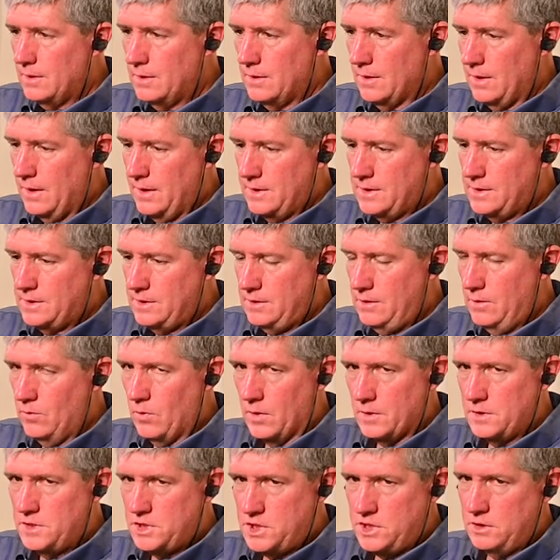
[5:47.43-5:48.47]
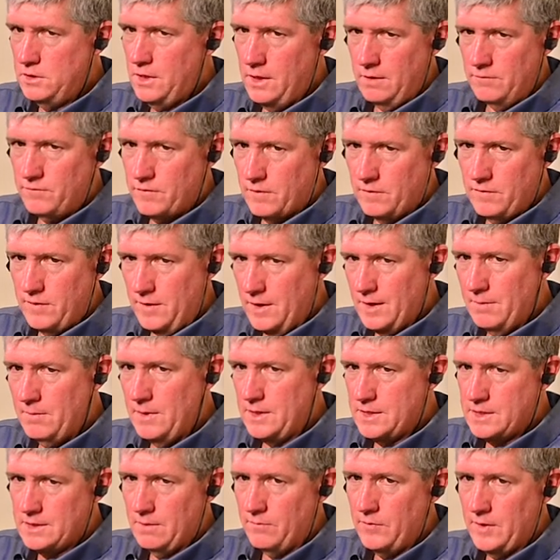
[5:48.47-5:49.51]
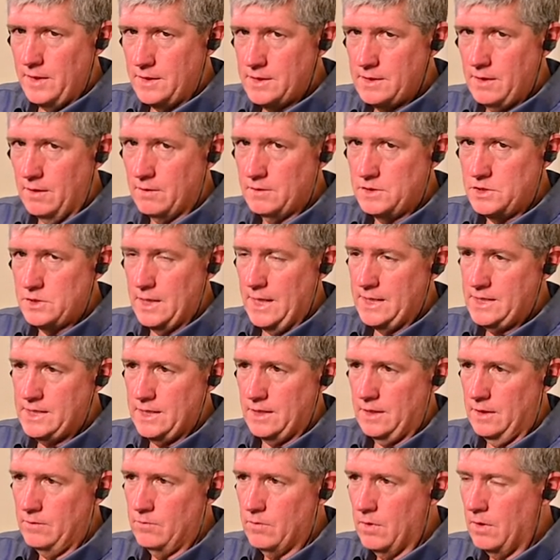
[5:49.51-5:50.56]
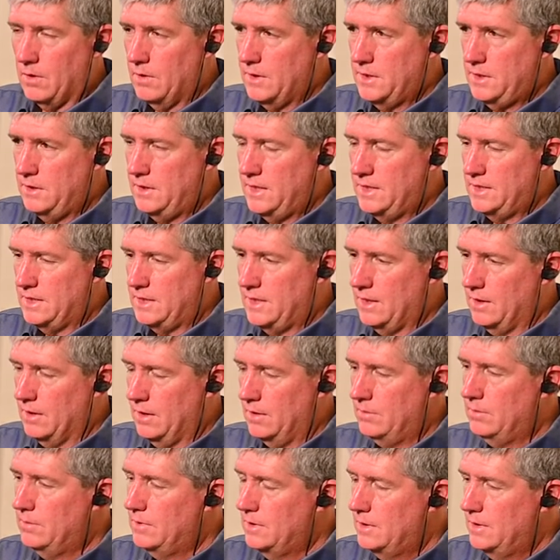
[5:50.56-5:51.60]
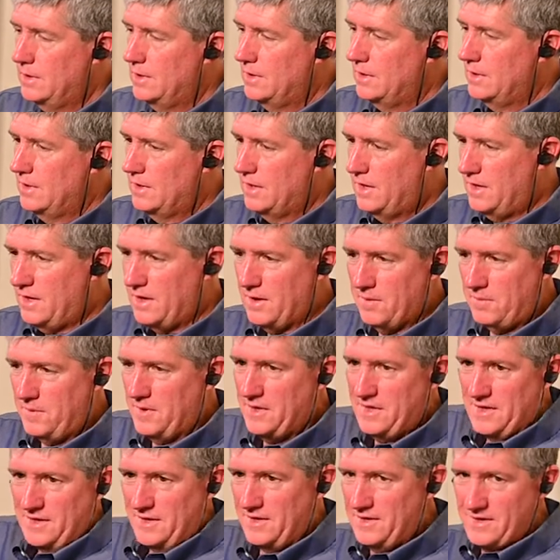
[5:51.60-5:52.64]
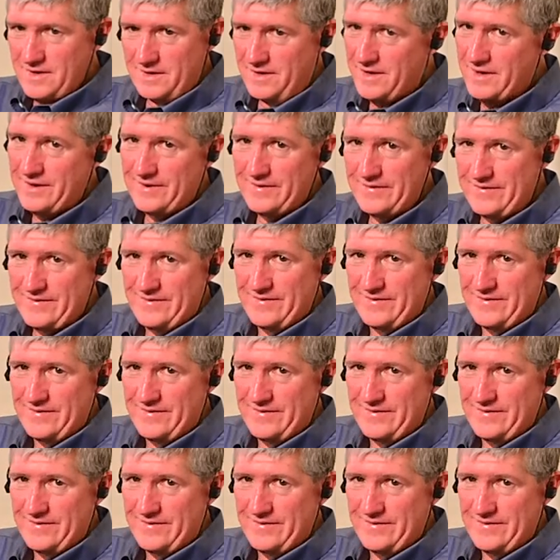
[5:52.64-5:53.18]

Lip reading: unless you are shooting for them and something is going drastically wrong and you need to tell them. You know?